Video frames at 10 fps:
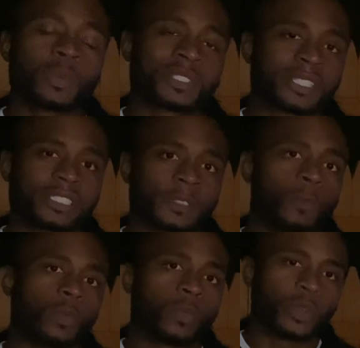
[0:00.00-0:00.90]
is this:
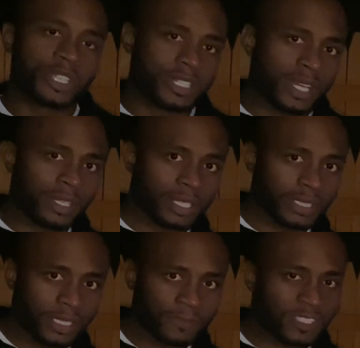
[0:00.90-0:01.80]
when you're done
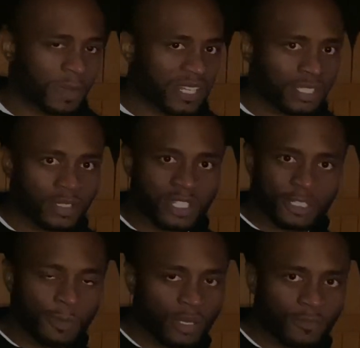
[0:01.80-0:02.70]
cooking, especially when you're
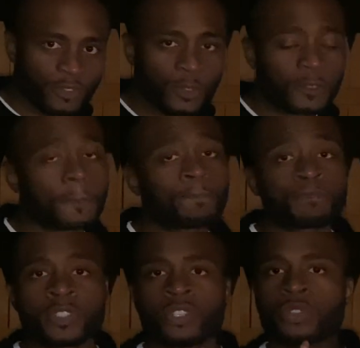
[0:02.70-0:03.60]
smoking foods,
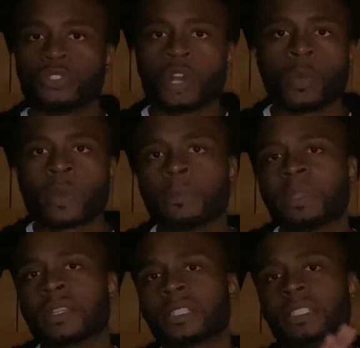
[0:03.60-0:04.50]
you don't want to
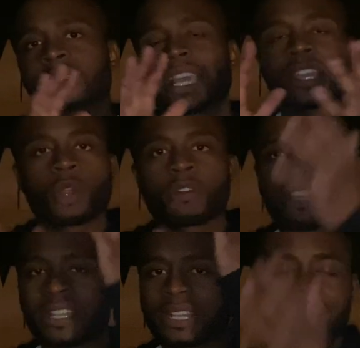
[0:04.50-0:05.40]
immediately take it off
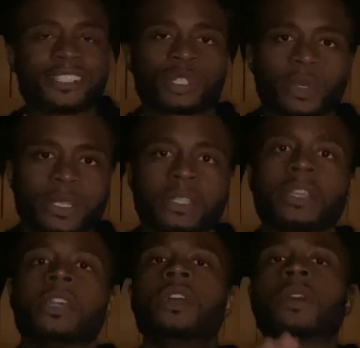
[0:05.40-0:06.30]
and cut into it.
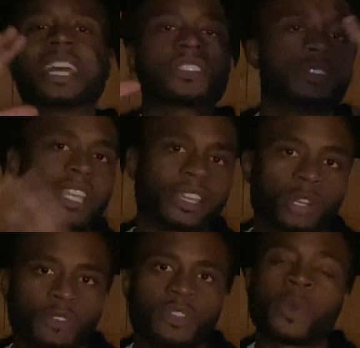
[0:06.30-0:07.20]
After you take it
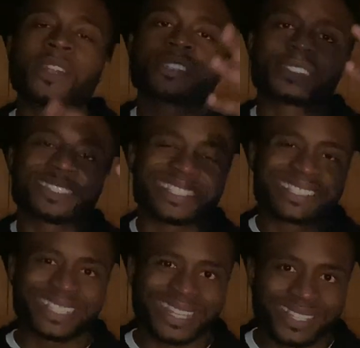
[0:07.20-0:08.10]
off, you want it just to
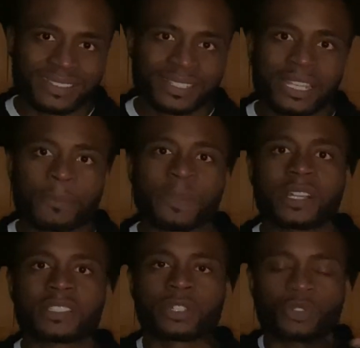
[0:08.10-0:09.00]
sit,
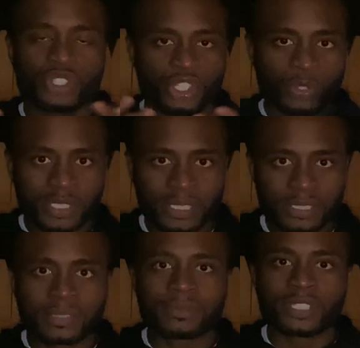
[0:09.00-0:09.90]
because those juices,
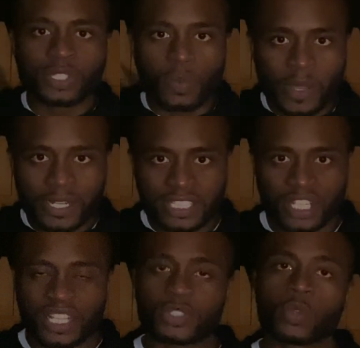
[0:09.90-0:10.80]
you want it to
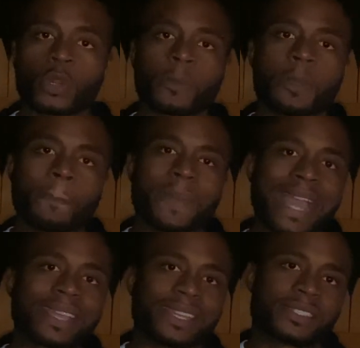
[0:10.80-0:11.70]
absorb back
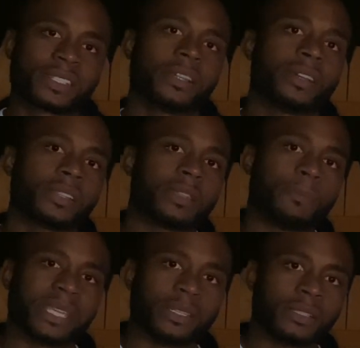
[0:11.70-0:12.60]
into the meat.